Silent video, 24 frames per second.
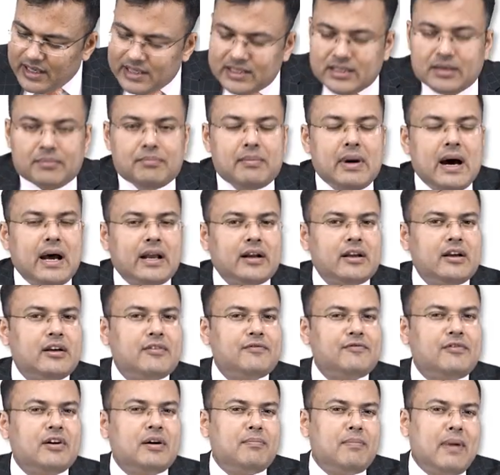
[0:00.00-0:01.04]
it's a marker
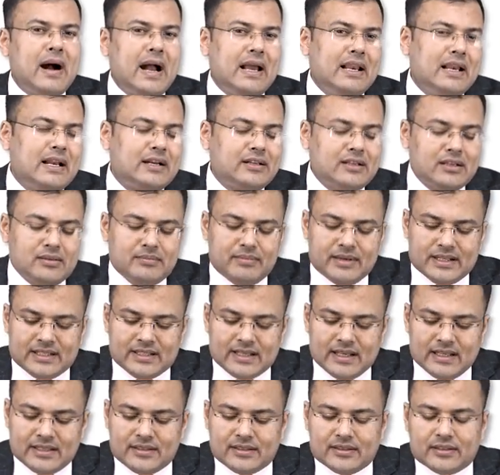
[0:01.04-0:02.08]
for bilateral breast
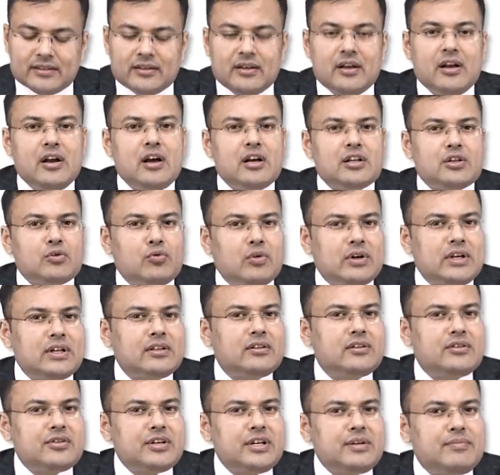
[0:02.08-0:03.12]
cancer. So what are
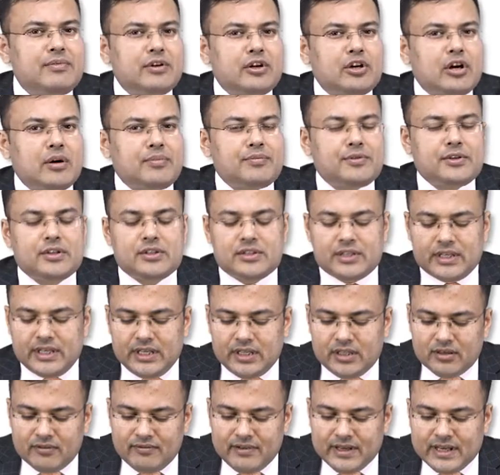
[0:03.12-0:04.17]
the treatment options?
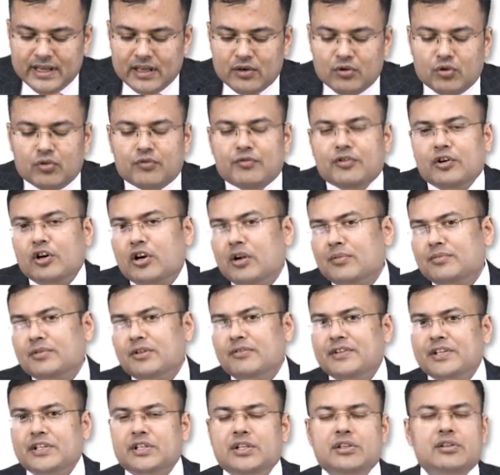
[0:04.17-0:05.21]
Either we can go for
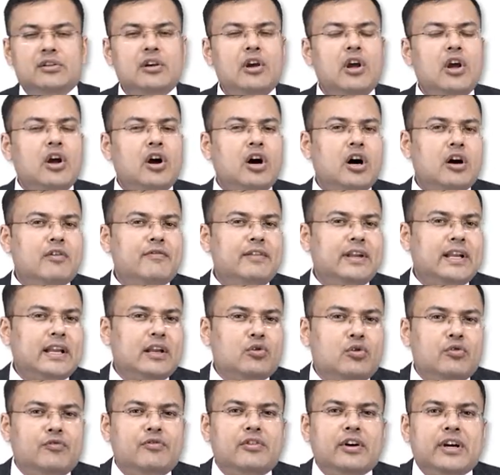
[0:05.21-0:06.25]
observation or we can
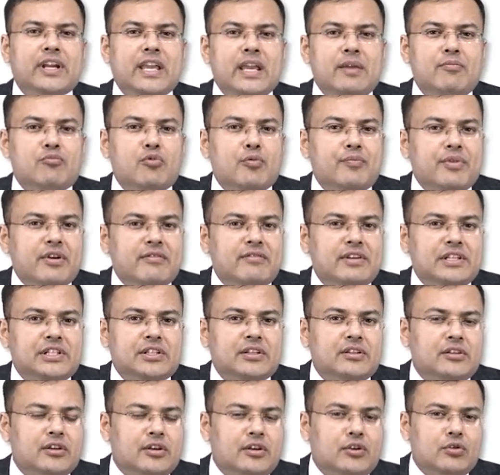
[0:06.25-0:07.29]
go for chemo
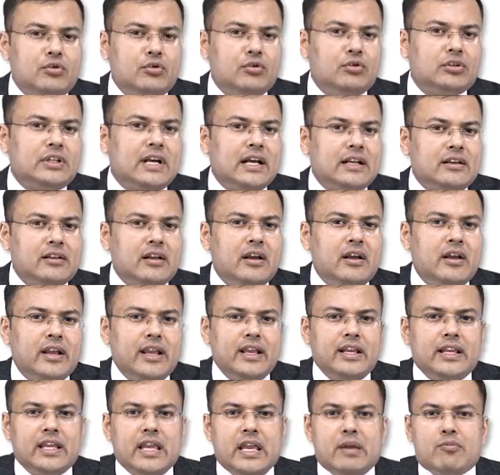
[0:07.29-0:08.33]
prevention. You know that
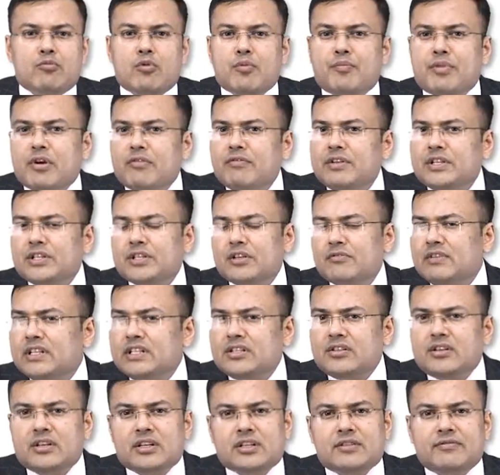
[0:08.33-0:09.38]
in chemo prevention,
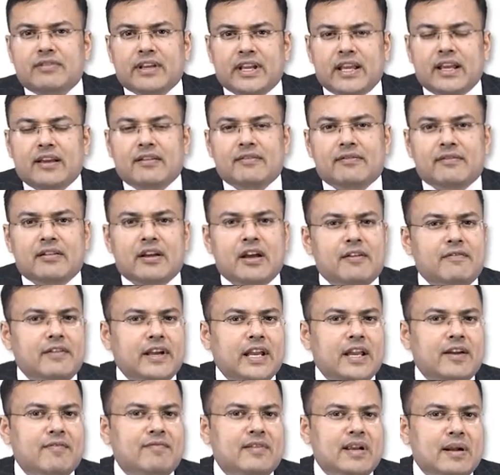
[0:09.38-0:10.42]
which drugs we give? We
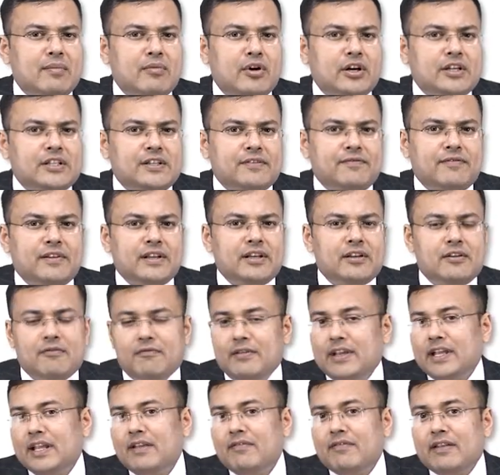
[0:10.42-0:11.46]
give tamoxifen,
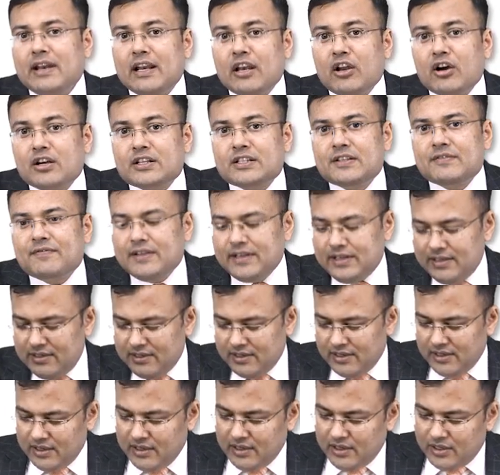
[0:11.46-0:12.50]
we give raloxifene.
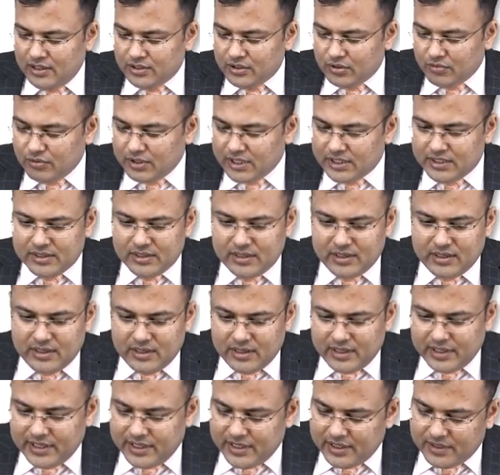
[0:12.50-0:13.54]
So what?
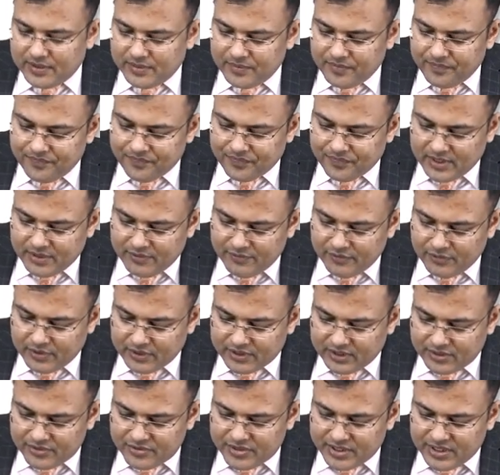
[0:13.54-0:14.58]
Here, for
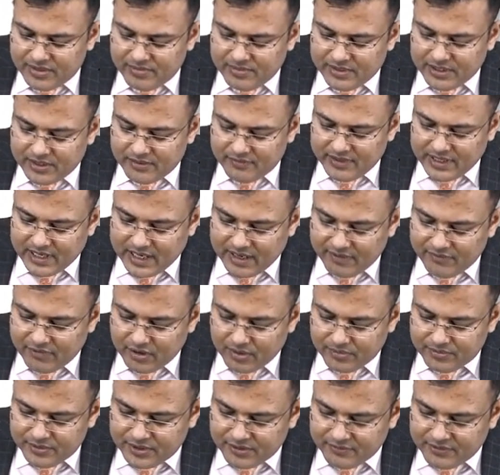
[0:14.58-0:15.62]
the treatment, we have
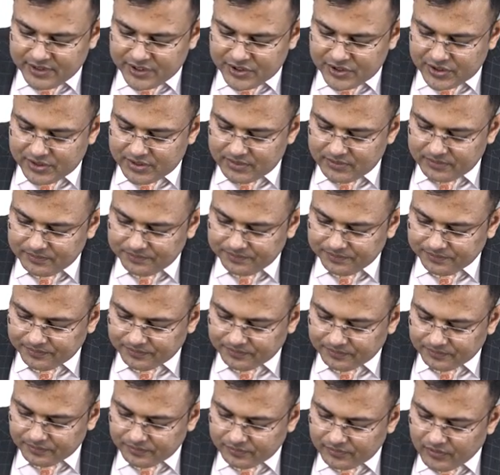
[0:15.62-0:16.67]
observation.
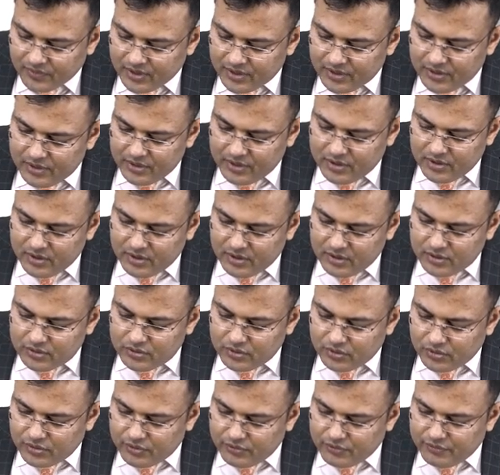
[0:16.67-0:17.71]

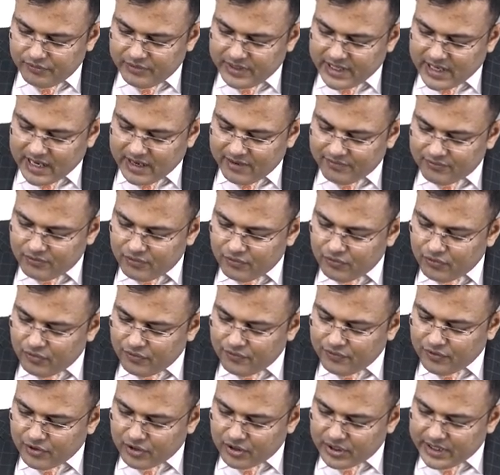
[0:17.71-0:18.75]
So we have to go
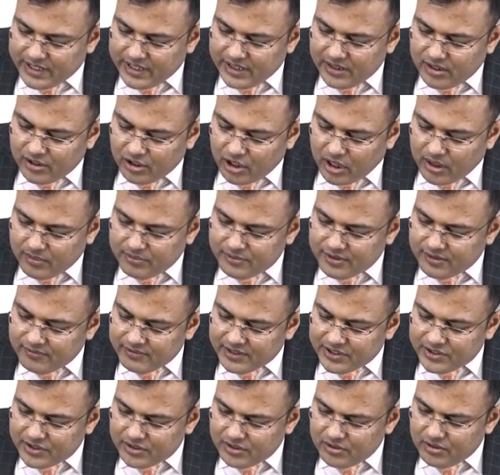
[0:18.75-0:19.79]
for either
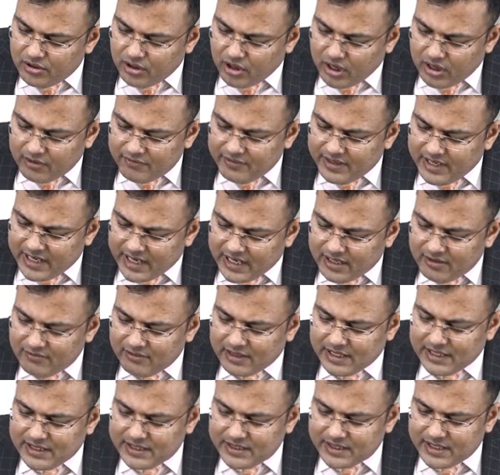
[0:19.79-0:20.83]
observation or we
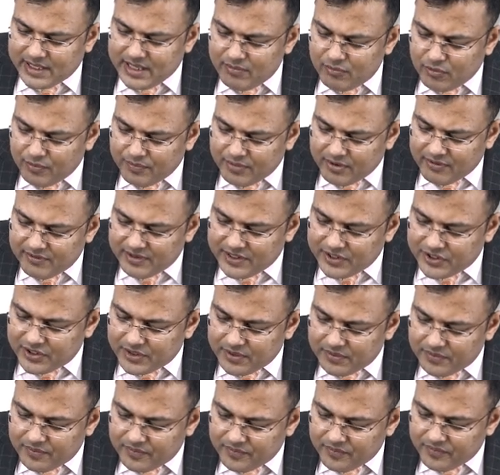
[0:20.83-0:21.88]
advise chemo
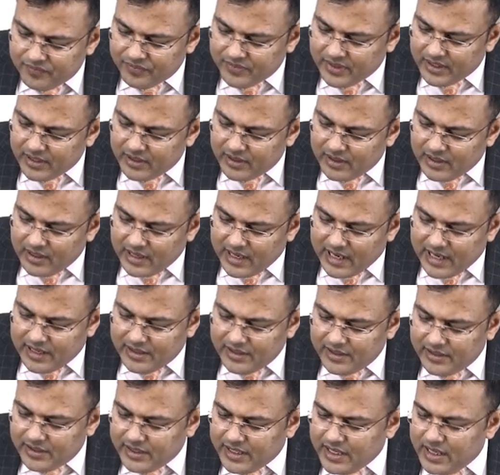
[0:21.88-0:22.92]
prevention. And
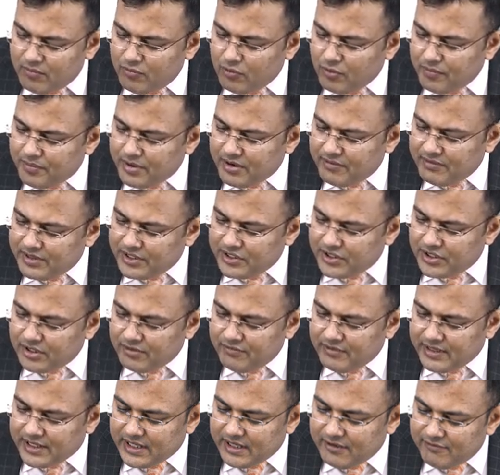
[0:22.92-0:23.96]
in chemo prevention,
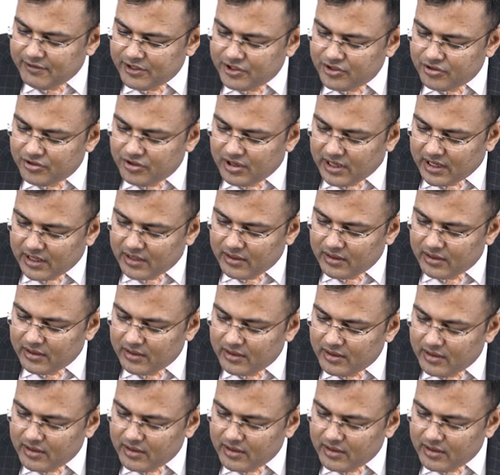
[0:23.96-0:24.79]
we give which drug?